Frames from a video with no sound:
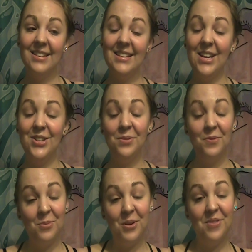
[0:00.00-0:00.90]
stay tuned
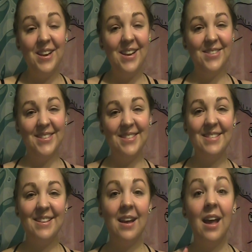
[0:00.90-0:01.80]
for more videos.
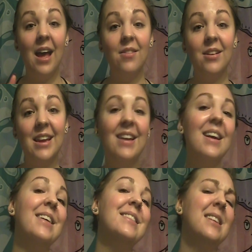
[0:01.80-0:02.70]
Have a good night,
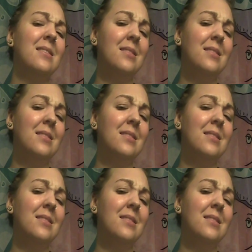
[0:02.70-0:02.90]
guys.